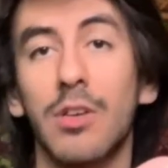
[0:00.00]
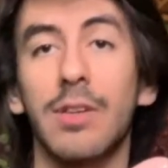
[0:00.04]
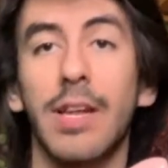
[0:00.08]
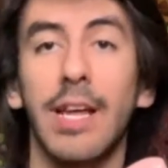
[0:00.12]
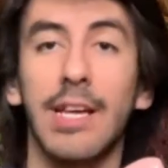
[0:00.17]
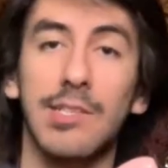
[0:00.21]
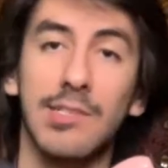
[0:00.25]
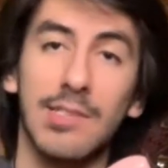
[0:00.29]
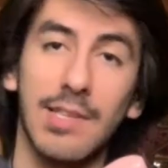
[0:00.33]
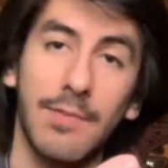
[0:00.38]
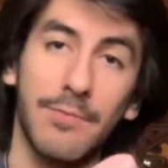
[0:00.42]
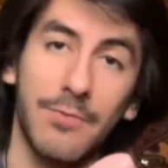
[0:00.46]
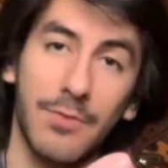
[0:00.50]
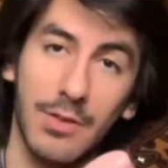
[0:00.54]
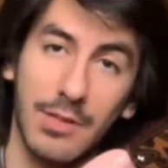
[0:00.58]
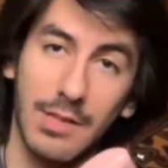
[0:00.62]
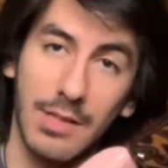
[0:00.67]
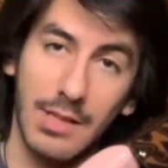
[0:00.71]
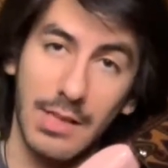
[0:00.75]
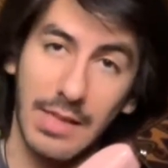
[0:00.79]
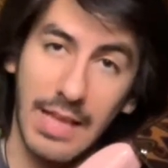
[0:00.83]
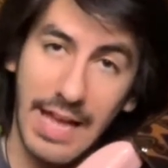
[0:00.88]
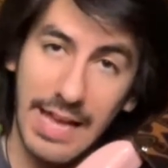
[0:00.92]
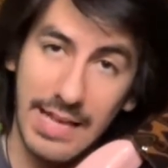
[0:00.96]
except for the
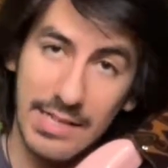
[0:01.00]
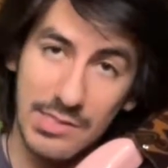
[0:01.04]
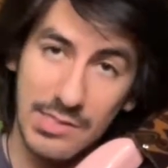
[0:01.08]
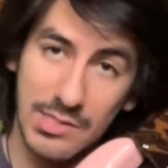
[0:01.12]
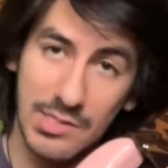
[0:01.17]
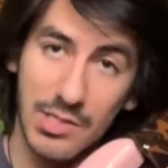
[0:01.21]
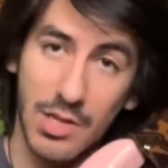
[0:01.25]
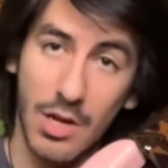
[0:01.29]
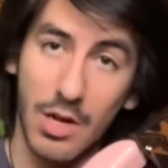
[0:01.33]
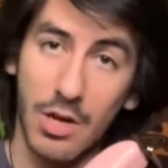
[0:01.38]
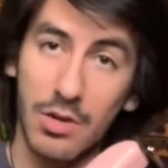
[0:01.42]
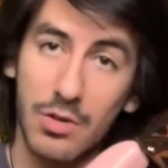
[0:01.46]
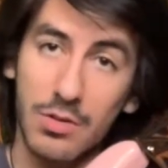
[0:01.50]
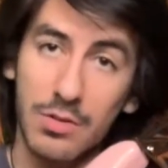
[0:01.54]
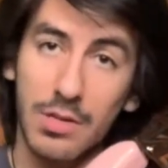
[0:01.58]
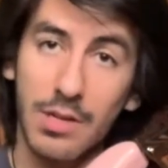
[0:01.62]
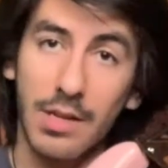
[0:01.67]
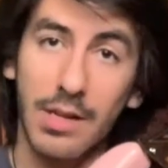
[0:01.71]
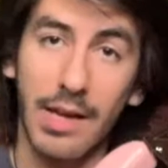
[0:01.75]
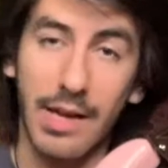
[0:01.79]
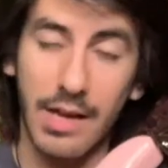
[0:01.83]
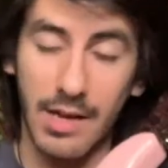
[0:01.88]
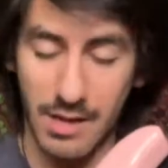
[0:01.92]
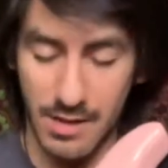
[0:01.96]
last tone,
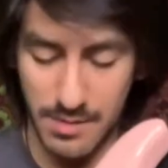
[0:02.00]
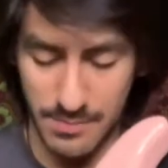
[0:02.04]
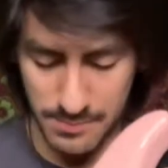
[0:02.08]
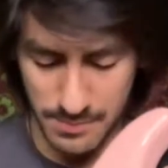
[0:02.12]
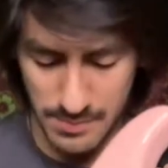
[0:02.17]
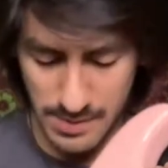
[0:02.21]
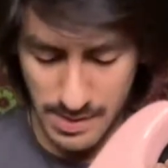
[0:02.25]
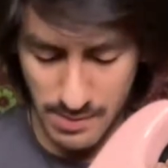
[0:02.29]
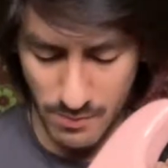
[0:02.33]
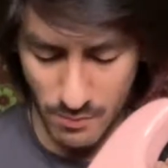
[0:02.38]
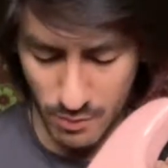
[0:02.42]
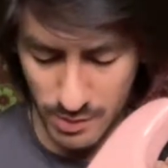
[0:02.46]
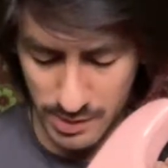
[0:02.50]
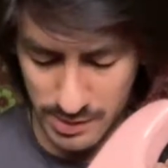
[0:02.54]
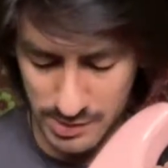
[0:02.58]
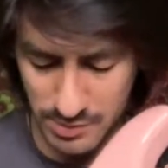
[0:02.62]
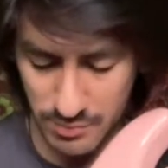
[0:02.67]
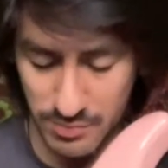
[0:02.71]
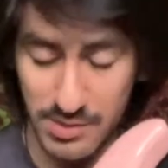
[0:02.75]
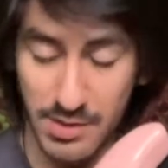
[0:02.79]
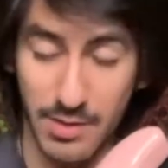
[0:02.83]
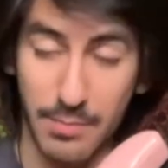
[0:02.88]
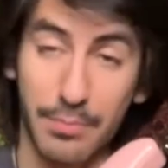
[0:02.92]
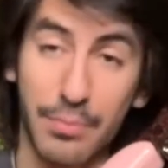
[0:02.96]
it works with
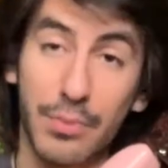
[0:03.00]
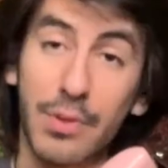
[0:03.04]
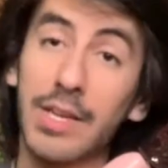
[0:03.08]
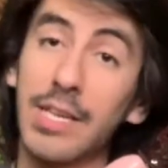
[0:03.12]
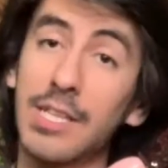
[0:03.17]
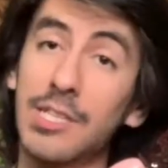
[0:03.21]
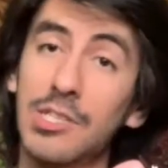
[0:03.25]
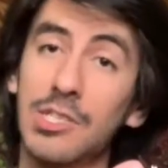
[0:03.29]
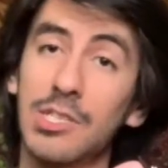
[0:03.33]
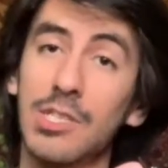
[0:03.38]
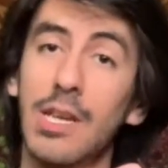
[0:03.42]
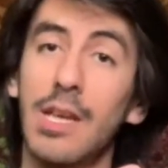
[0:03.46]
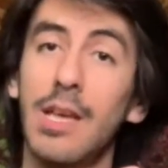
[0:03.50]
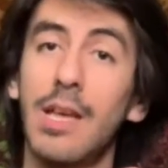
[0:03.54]
the bridge.